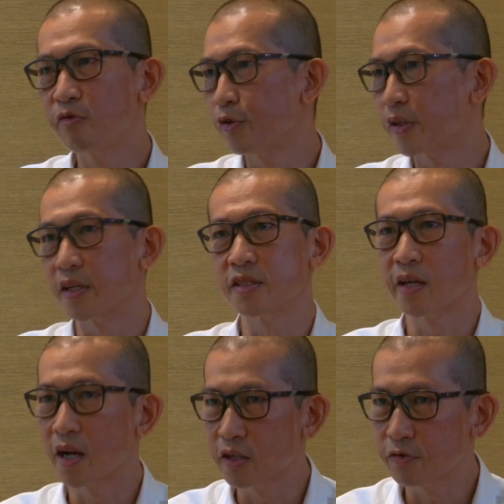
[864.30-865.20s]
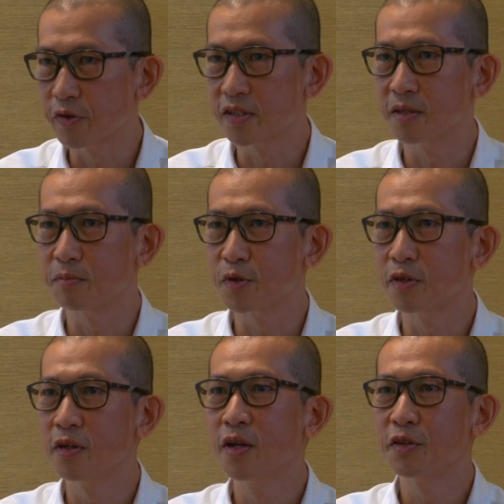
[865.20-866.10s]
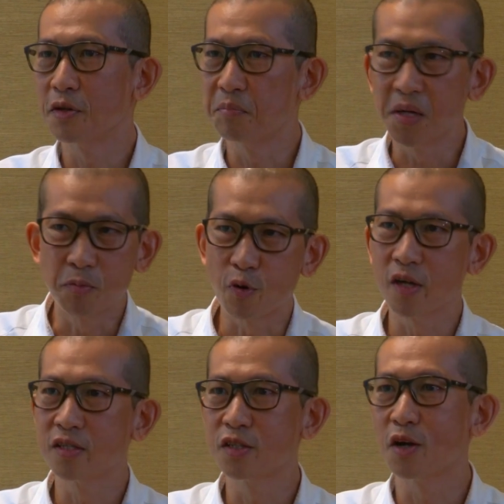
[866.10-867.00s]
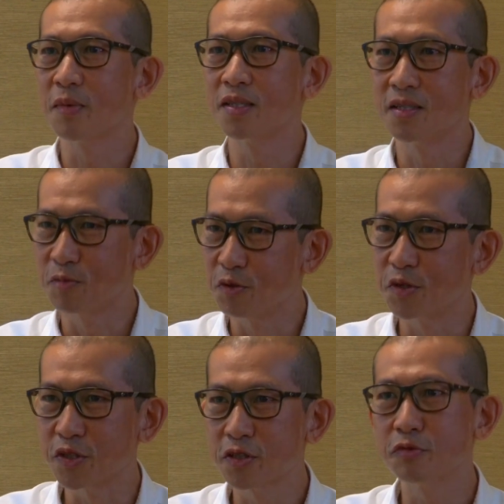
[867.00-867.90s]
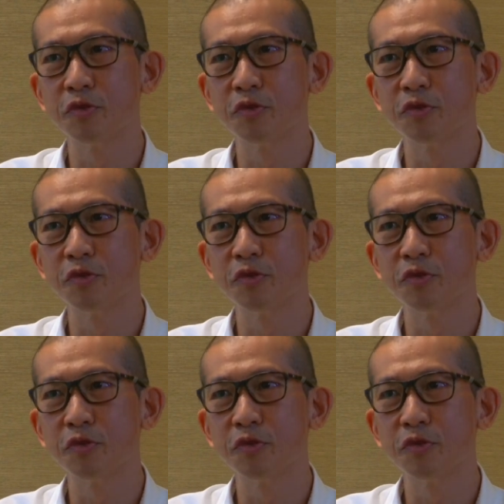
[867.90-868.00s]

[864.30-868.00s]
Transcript: for textiles, for example, the big brands come and see Mauritius,